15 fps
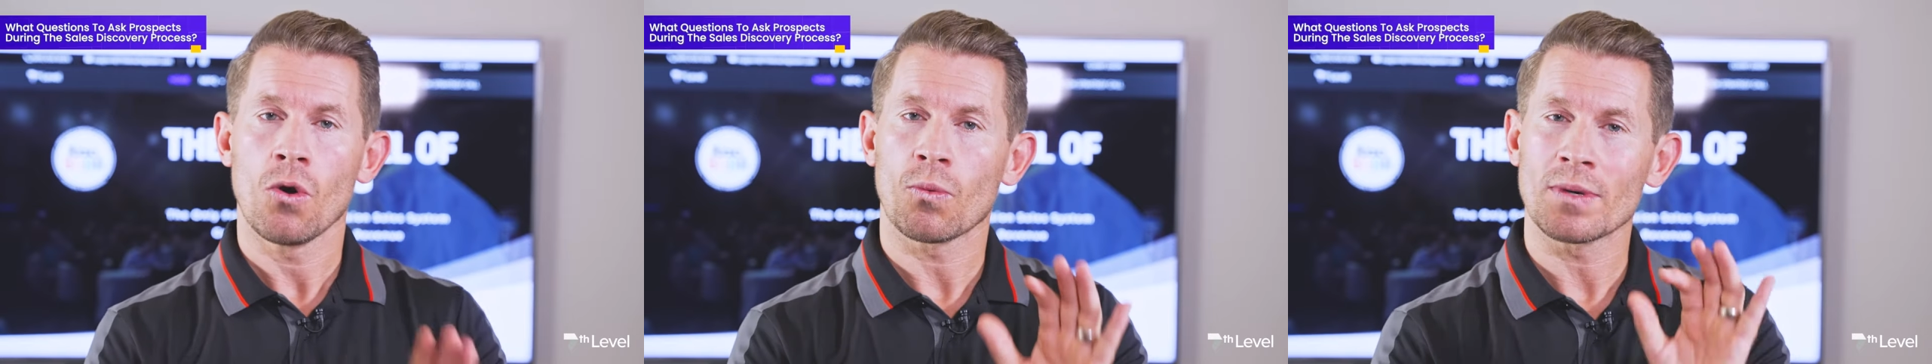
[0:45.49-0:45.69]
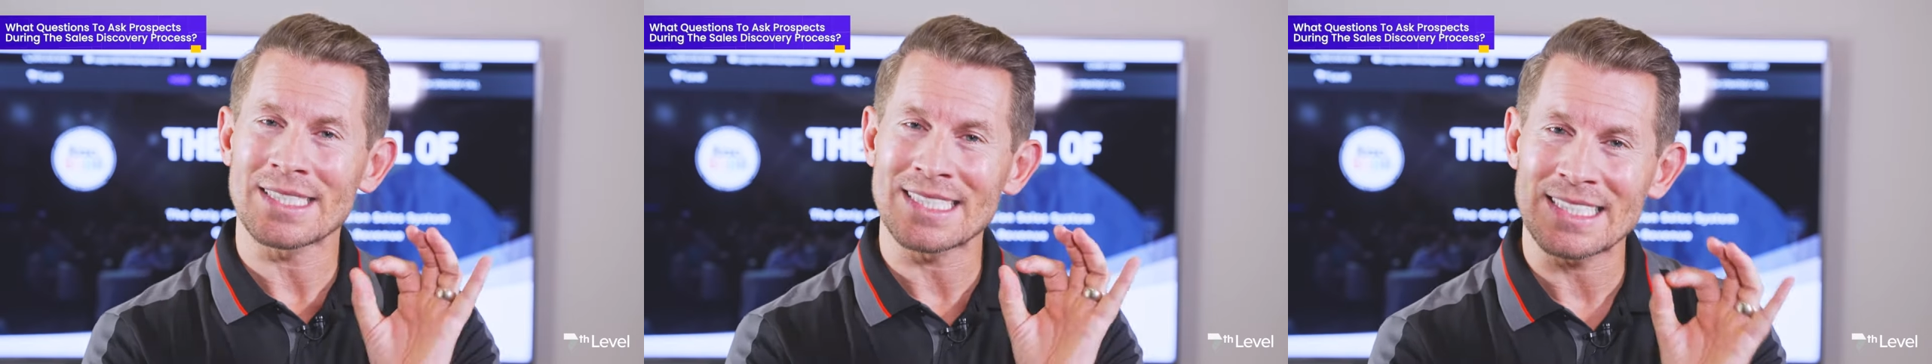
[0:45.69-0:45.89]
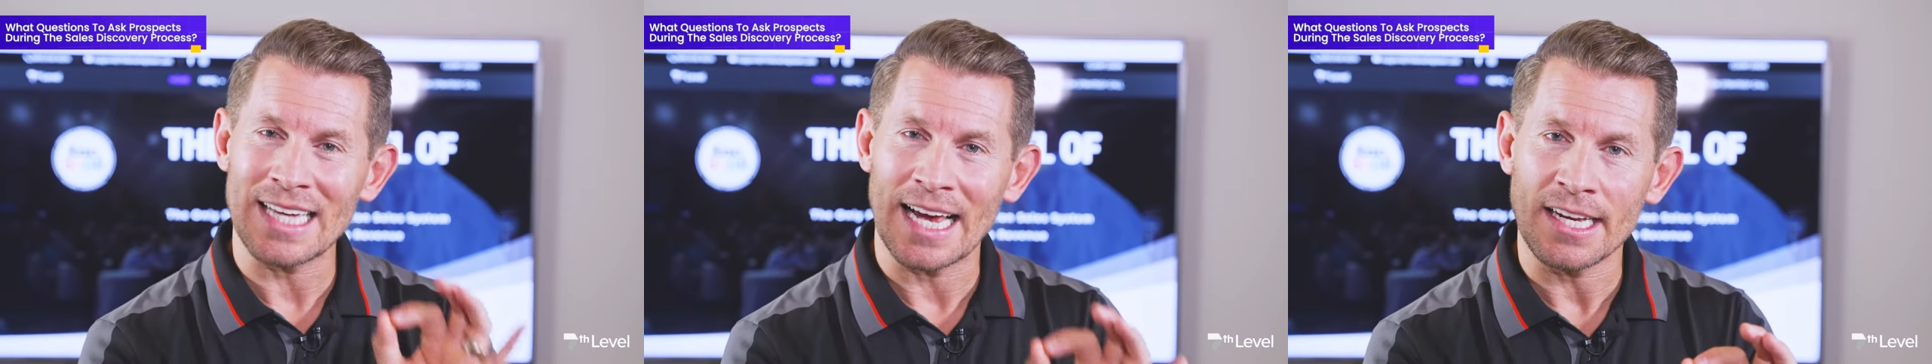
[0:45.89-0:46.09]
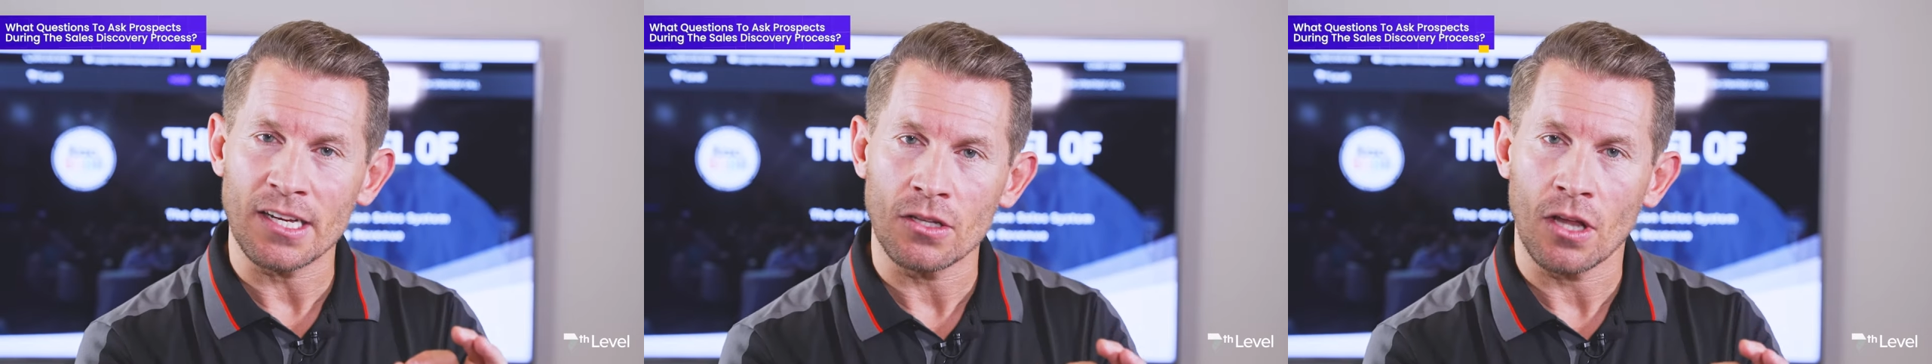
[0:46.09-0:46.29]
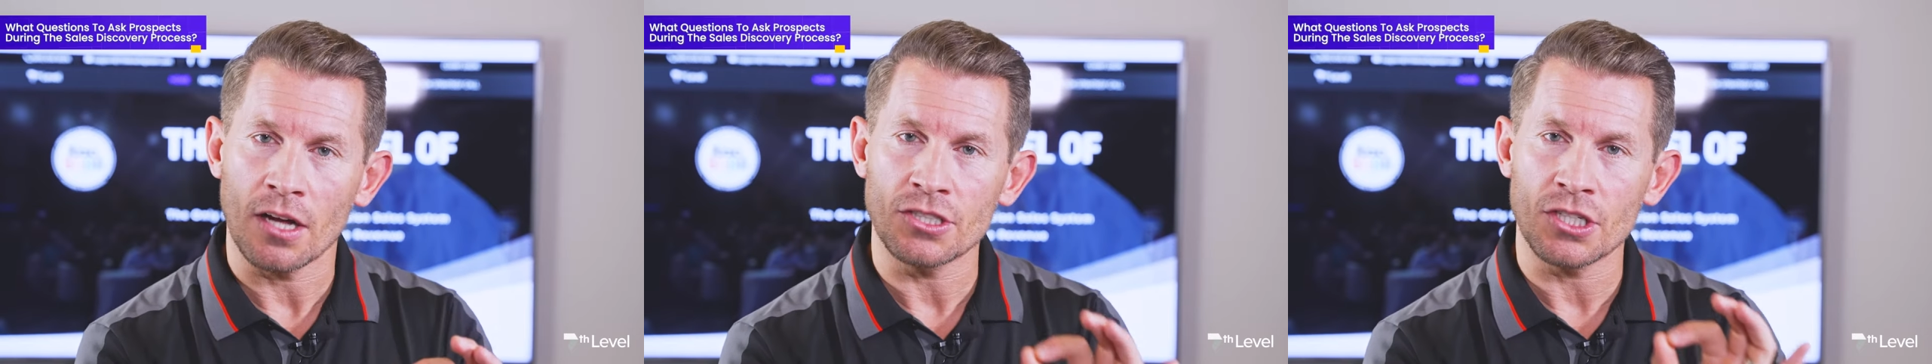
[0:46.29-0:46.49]
which
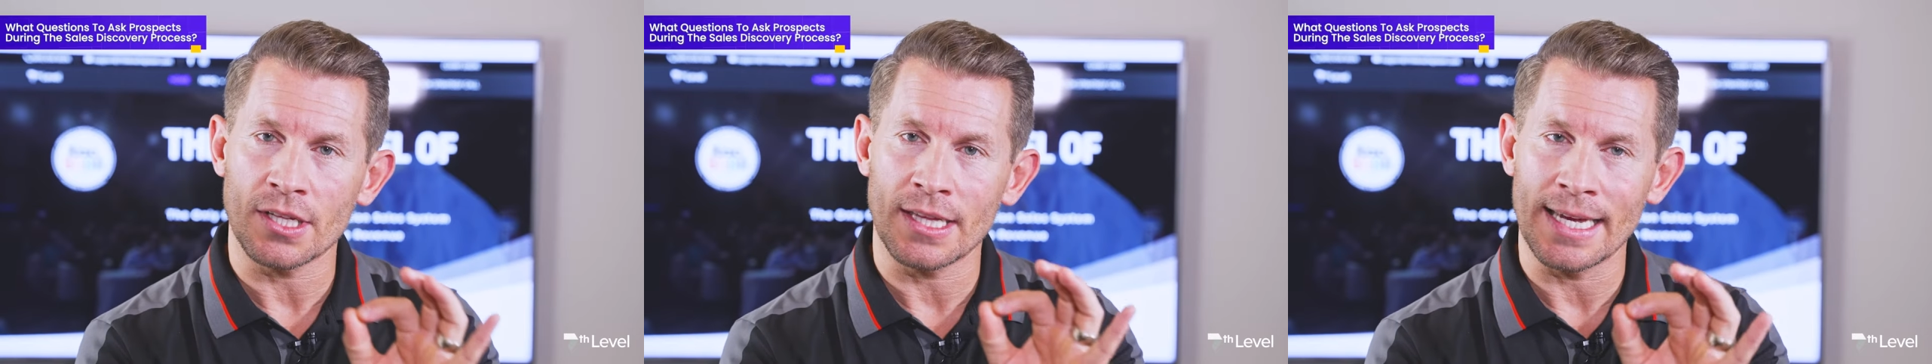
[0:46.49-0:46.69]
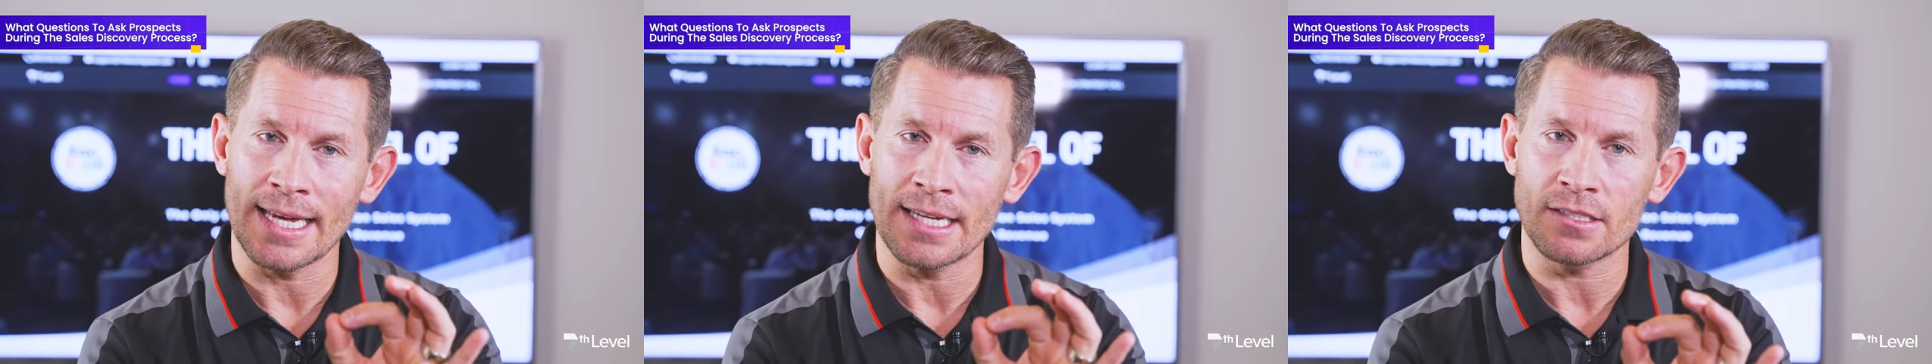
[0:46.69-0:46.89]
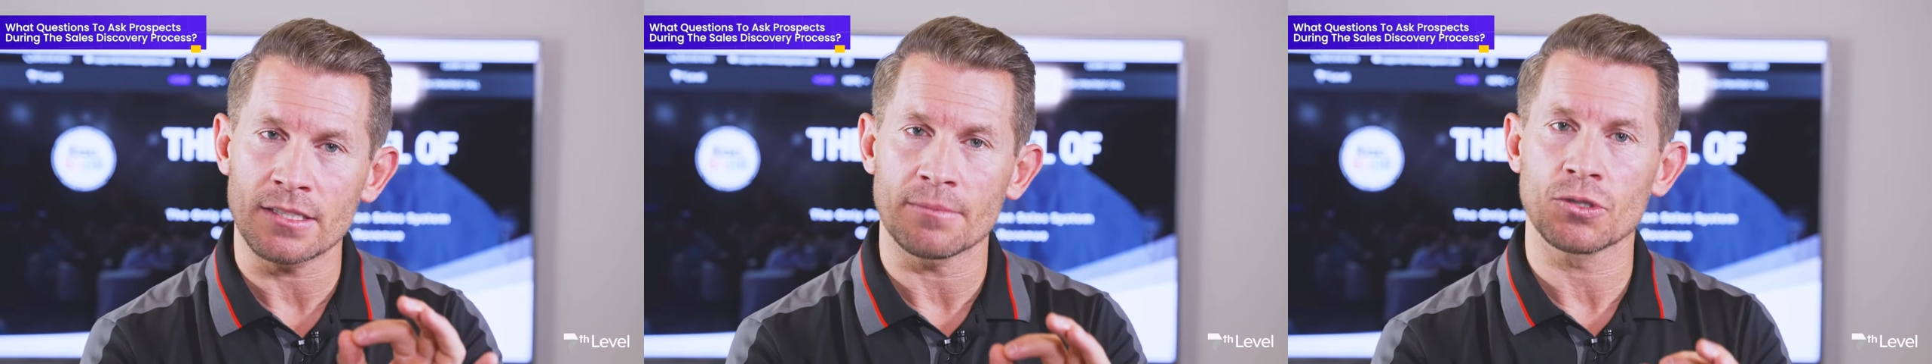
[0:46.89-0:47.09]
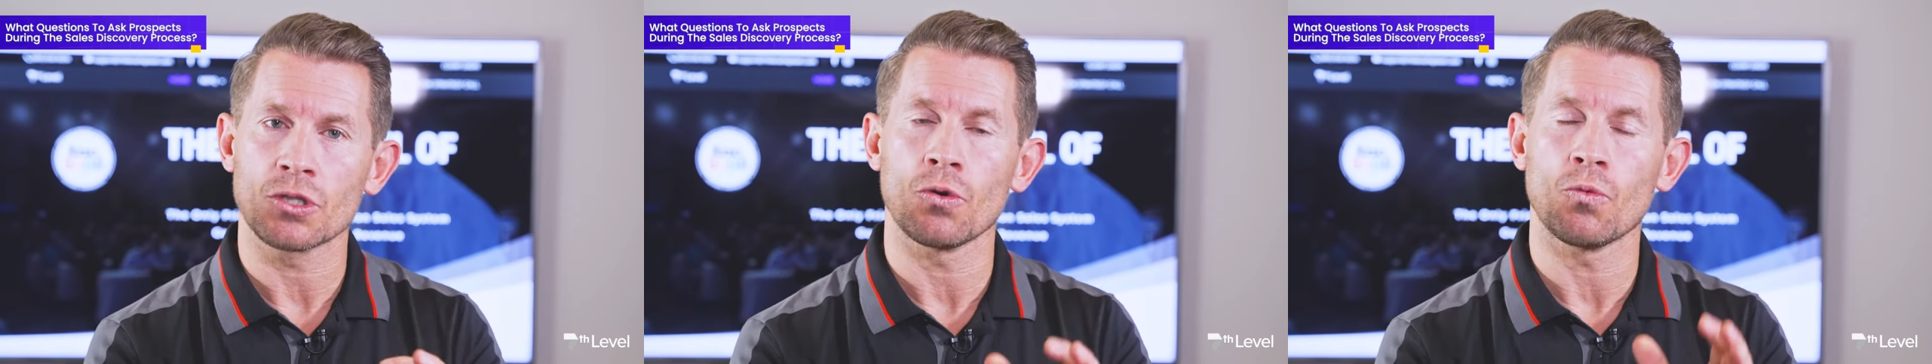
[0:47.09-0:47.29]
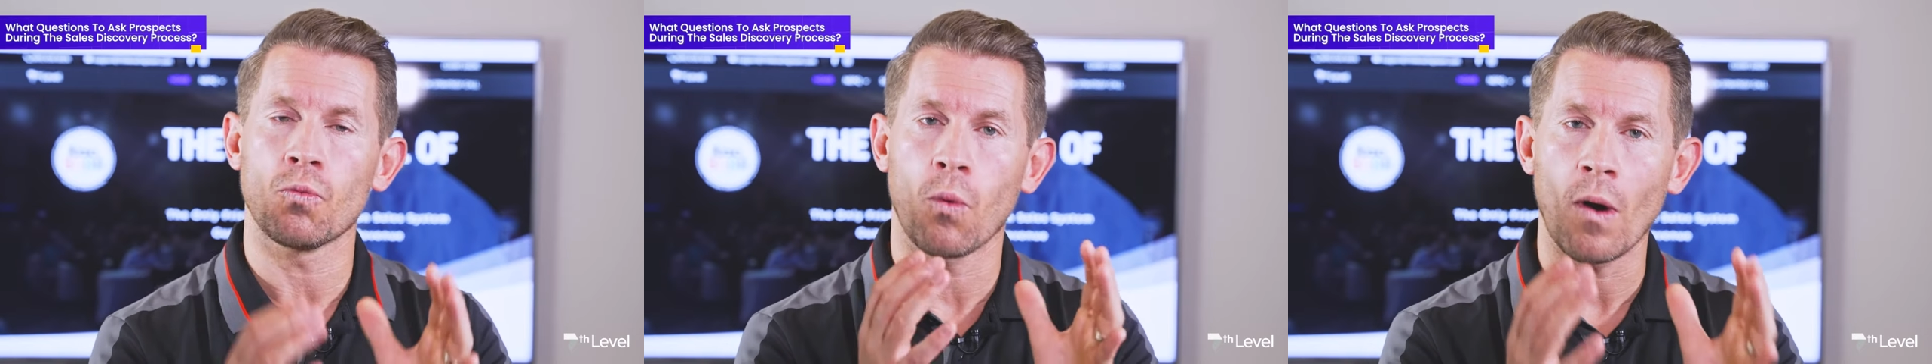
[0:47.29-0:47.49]
psychologically gets them
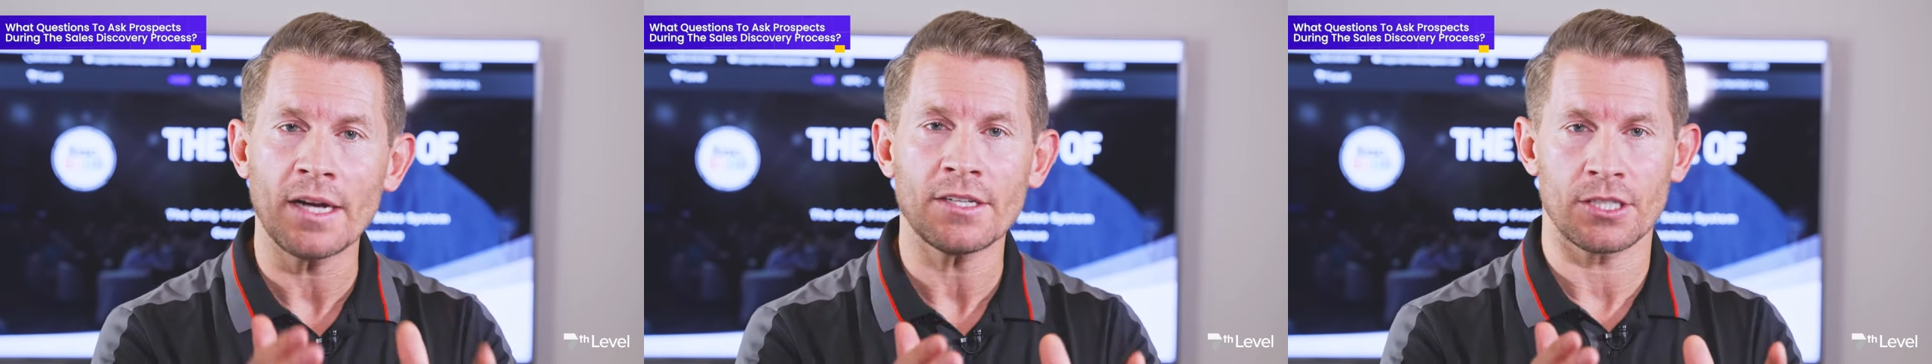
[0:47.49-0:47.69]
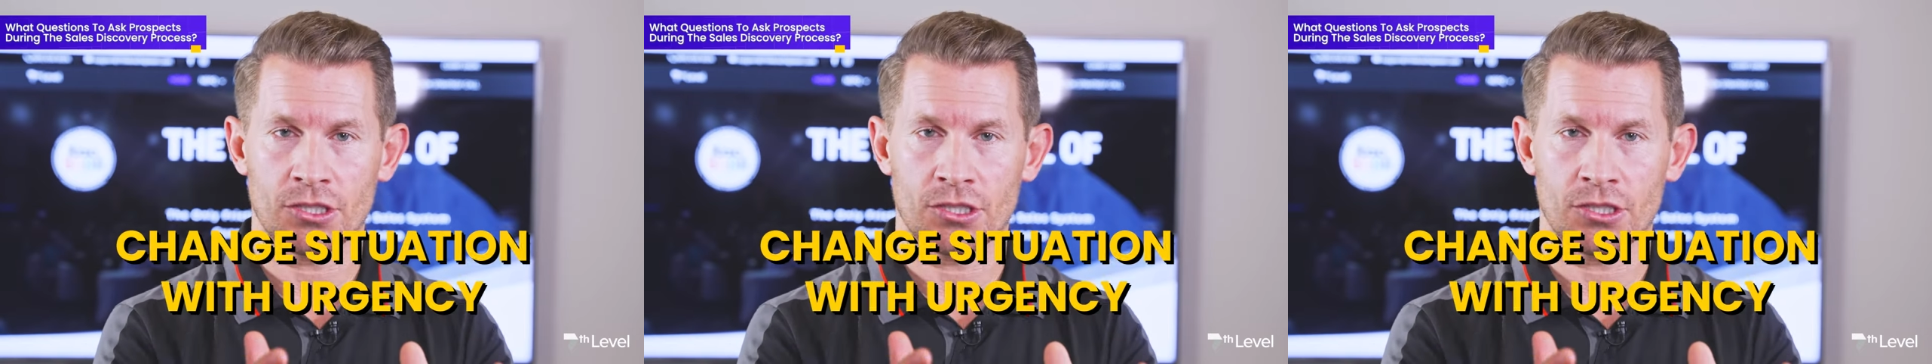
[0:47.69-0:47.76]
to want